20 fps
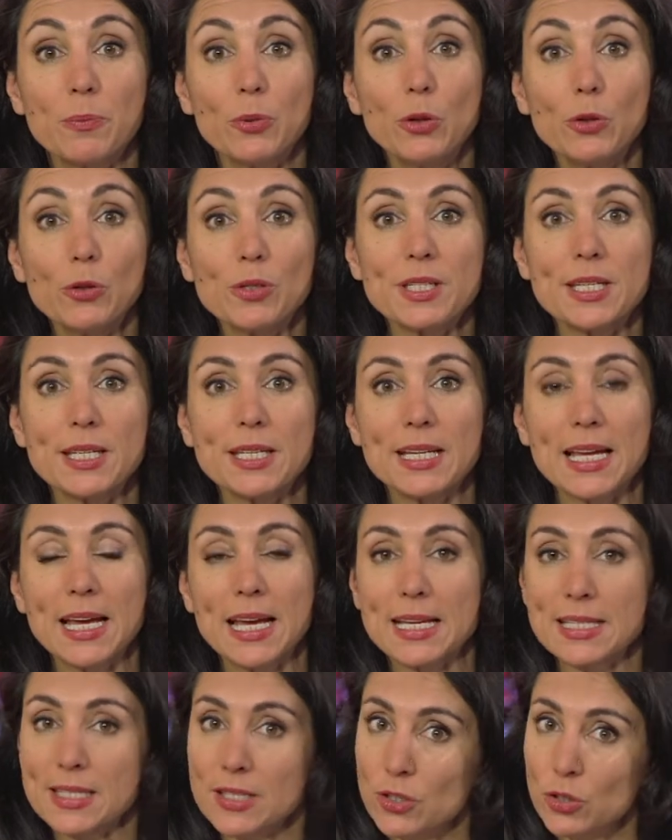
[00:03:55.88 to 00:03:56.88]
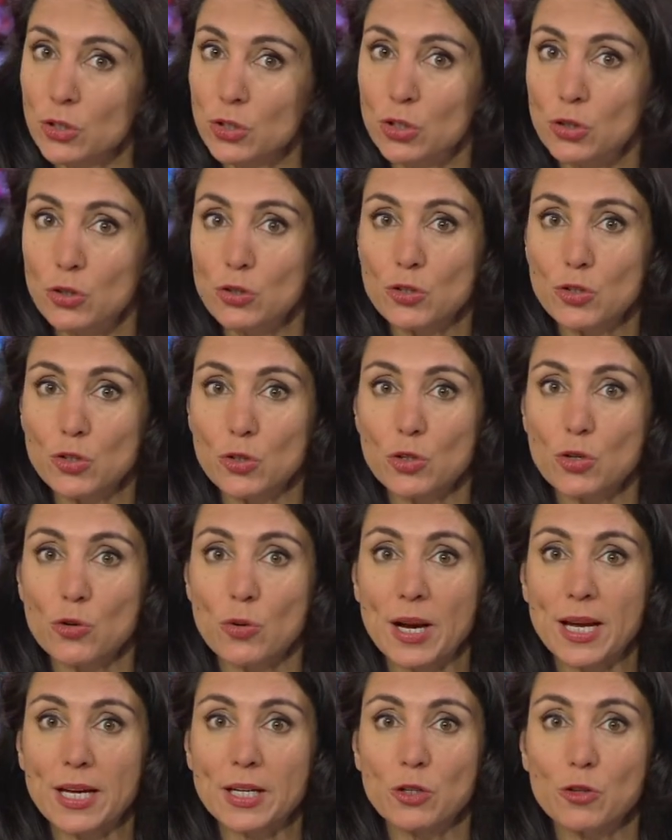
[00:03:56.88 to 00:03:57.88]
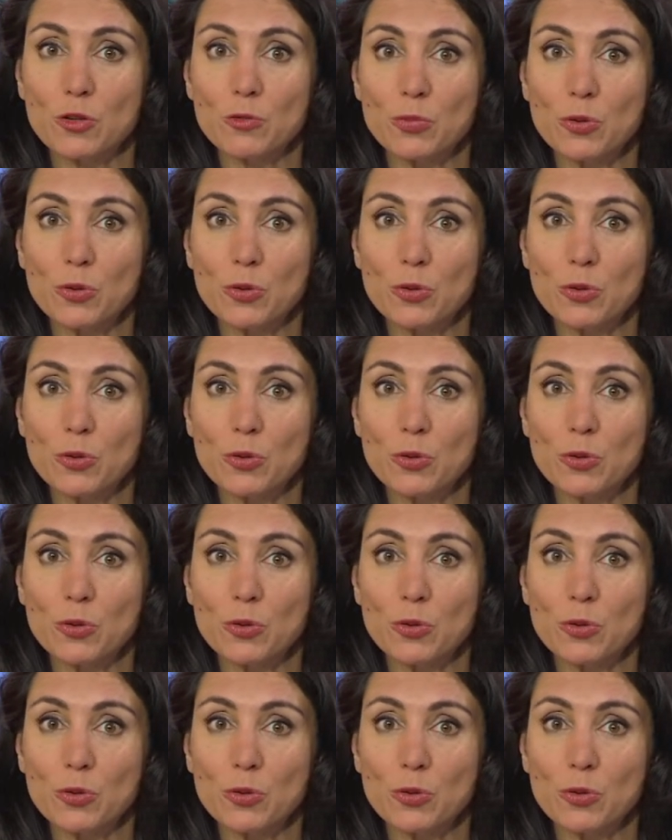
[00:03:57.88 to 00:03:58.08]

Putin has accused Ukraine of